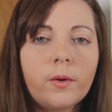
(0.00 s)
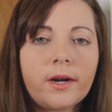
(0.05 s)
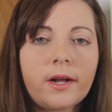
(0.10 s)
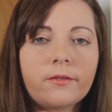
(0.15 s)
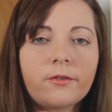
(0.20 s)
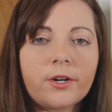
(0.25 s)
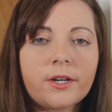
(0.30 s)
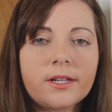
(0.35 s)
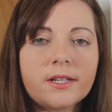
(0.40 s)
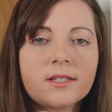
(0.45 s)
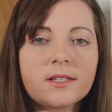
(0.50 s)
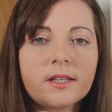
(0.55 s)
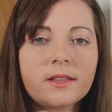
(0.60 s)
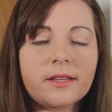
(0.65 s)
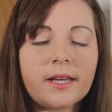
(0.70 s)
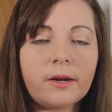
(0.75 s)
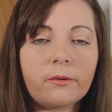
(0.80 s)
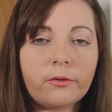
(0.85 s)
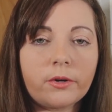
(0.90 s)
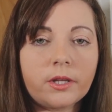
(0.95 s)
whatever it is
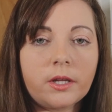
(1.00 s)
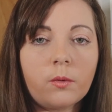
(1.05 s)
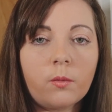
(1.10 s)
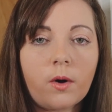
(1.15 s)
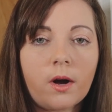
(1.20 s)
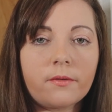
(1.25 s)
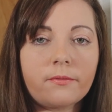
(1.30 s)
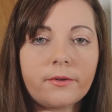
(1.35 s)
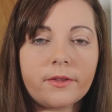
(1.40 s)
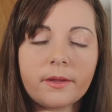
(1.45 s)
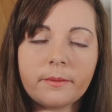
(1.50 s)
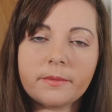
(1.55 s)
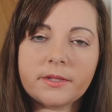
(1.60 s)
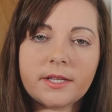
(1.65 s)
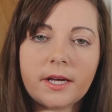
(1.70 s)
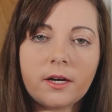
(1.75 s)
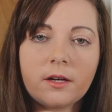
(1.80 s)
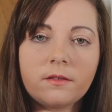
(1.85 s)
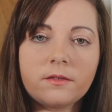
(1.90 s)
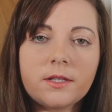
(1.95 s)
that they really want for
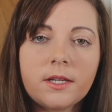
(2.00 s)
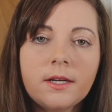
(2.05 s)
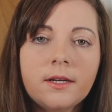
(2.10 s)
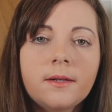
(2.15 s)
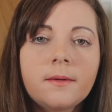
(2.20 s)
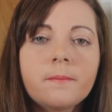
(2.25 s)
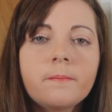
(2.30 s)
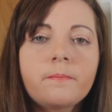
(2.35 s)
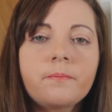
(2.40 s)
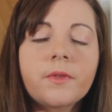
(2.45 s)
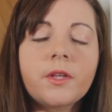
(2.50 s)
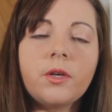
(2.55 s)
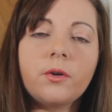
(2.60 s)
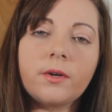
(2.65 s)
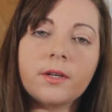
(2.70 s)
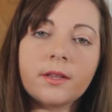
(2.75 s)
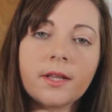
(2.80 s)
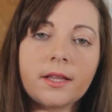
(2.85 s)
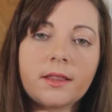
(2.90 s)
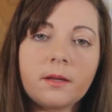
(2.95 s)
themselves.
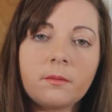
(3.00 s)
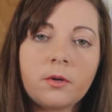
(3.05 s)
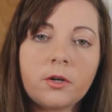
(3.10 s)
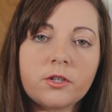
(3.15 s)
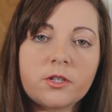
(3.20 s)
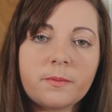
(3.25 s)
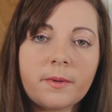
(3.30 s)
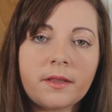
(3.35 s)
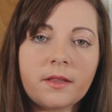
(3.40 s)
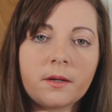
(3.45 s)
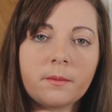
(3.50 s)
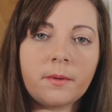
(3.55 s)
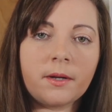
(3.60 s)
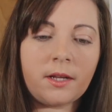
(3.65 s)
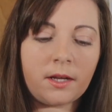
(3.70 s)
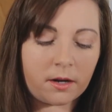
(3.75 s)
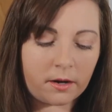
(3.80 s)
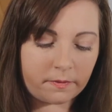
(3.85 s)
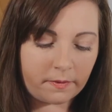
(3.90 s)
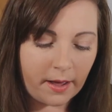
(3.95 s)
You can let them go spend their
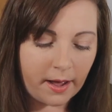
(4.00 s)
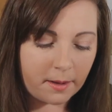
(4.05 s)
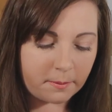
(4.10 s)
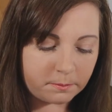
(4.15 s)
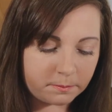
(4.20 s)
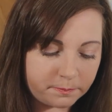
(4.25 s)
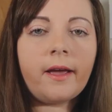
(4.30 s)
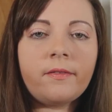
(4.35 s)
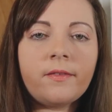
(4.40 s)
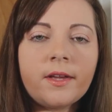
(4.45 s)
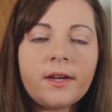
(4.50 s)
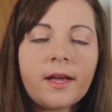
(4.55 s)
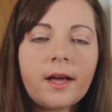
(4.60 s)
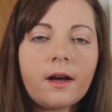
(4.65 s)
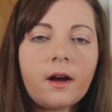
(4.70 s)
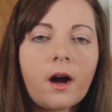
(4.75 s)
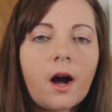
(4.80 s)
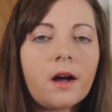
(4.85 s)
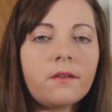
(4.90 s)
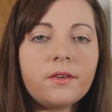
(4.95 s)
money on that. And
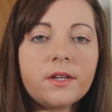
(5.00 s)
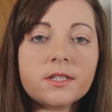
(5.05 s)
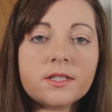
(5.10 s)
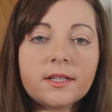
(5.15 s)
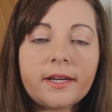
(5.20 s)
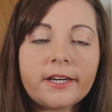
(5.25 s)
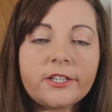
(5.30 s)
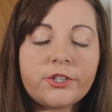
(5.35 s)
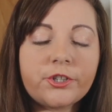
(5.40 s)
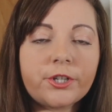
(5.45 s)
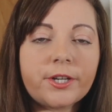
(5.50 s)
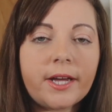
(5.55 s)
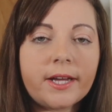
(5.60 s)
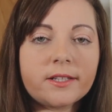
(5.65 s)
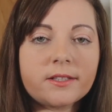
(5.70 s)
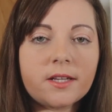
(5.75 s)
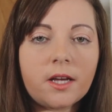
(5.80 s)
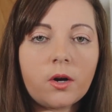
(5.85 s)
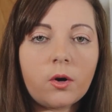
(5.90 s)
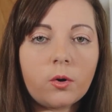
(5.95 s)
then obviously as your
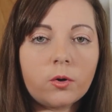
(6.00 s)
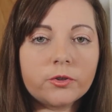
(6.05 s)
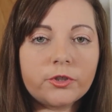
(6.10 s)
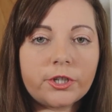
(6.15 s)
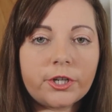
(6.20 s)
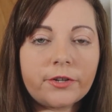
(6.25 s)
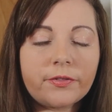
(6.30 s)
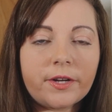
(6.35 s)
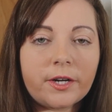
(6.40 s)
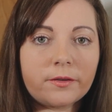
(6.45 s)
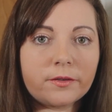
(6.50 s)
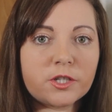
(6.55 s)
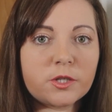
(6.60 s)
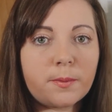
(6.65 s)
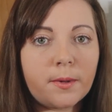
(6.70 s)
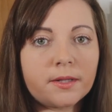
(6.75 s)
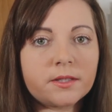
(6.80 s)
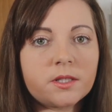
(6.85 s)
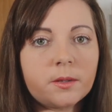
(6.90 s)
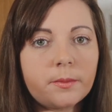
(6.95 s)
kids get older, their
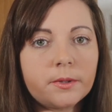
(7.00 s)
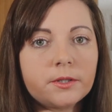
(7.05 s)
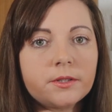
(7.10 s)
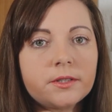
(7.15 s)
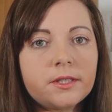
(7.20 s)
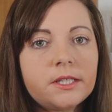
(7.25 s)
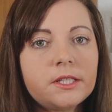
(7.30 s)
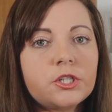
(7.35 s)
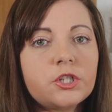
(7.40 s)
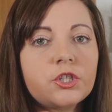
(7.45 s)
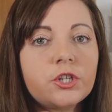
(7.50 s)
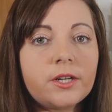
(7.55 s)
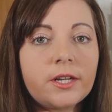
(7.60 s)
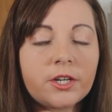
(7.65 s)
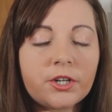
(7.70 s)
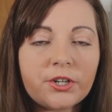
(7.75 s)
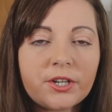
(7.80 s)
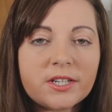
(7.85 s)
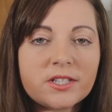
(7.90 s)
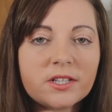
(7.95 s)
responsibilities should
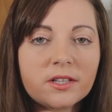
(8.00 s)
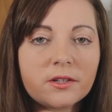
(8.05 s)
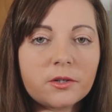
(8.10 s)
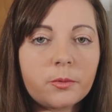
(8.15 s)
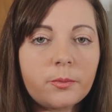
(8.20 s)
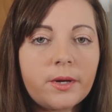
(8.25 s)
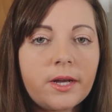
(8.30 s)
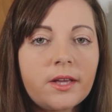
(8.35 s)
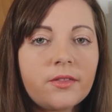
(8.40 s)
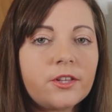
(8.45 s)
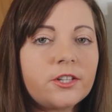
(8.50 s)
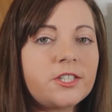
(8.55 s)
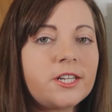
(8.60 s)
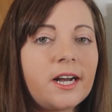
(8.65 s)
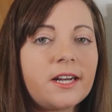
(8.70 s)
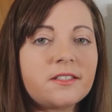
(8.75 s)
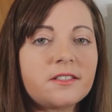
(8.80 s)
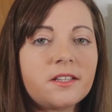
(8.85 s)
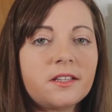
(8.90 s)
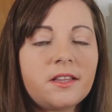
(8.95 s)
increase a little bit. The
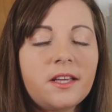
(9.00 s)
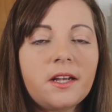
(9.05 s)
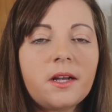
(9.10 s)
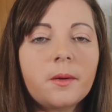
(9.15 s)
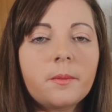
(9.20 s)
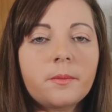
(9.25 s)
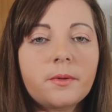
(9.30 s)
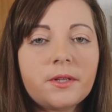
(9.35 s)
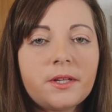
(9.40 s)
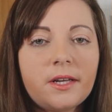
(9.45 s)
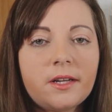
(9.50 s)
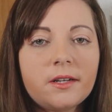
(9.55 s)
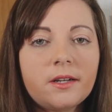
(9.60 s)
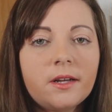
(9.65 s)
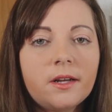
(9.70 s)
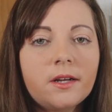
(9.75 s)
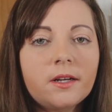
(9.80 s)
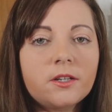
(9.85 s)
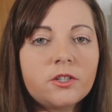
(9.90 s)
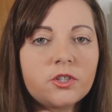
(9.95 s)
tasks that they
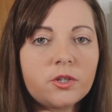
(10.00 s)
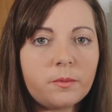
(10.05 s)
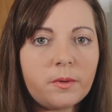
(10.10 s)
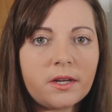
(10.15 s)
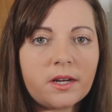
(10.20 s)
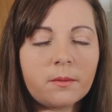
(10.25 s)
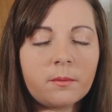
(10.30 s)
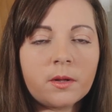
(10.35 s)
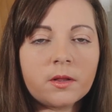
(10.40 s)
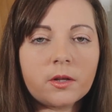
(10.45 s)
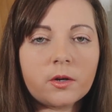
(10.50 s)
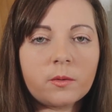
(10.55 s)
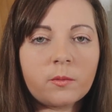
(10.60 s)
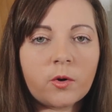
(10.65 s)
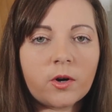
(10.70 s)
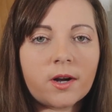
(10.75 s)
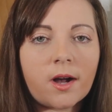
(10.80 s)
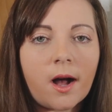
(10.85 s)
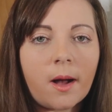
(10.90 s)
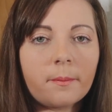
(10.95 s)
complete should become a little
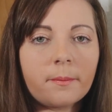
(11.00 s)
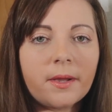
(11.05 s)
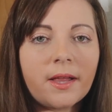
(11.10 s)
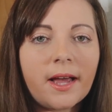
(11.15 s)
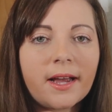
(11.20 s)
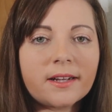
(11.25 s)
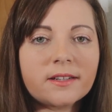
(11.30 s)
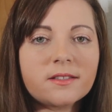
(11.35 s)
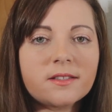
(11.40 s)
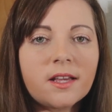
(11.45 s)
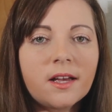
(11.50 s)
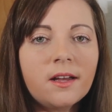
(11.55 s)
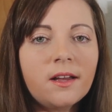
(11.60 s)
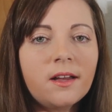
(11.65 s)
more complex.